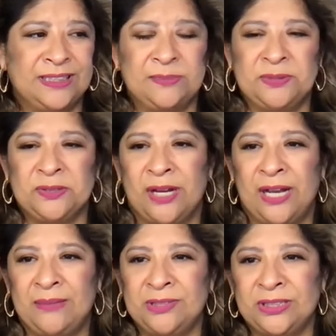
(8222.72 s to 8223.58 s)

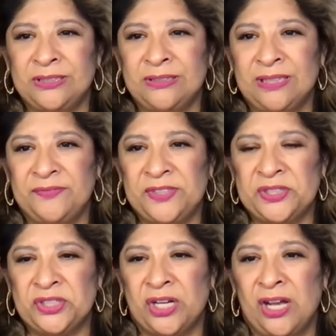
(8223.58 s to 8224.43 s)
Subscribe to Lymphie
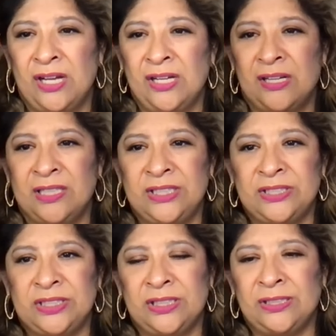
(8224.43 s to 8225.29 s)
Strong on
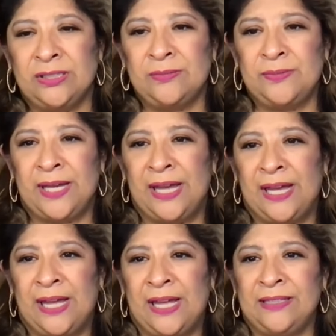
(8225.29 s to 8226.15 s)
YouTube,
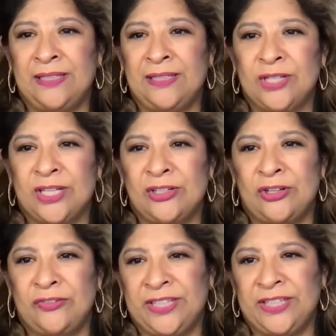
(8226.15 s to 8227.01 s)
and then you'll get a
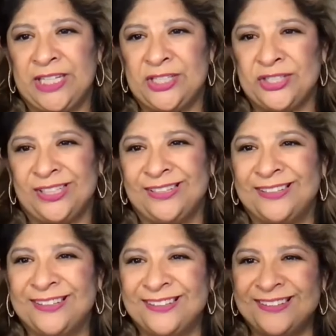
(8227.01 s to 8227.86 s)
notification
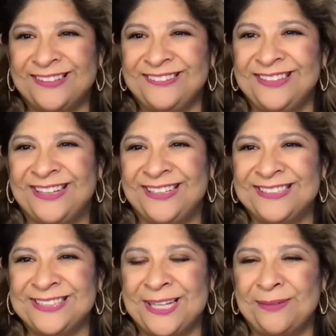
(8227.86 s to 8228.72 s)
that
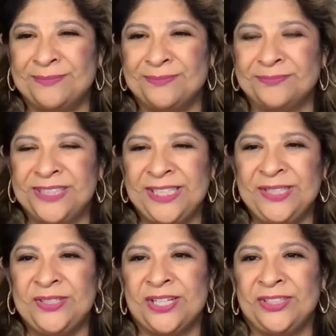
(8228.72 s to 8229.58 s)
it's up. Thank
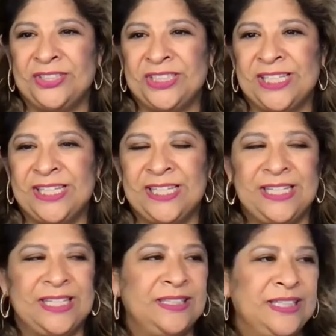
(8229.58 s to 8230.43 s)
you, Dr. Chen,
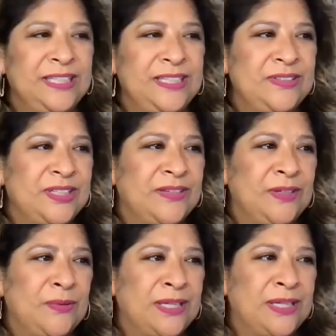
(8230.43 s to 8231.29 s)
and thank you to
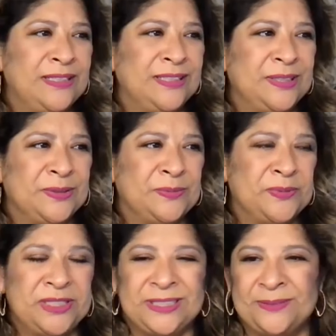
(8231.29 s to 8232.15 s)
everyone who
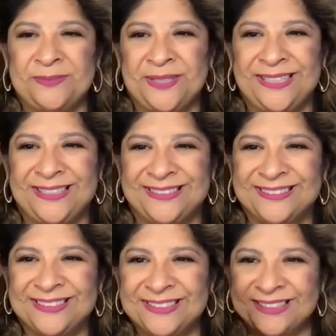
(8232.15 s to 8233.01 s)
participated.
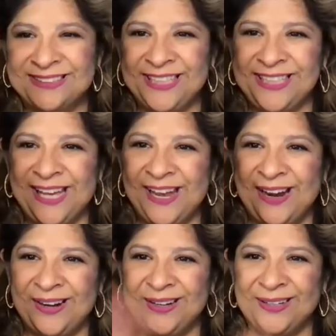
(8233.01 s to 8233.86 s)
Take
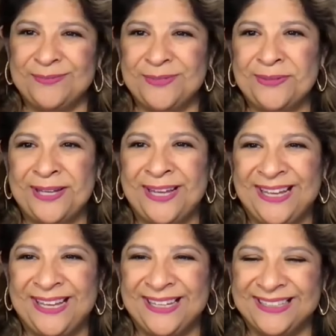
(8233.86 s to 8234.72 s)
care.
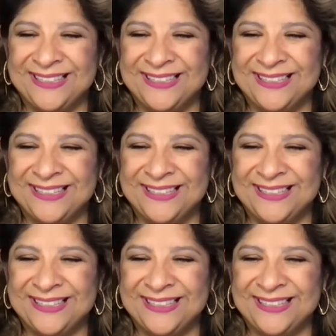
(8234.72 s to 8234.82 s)
Bye-bye.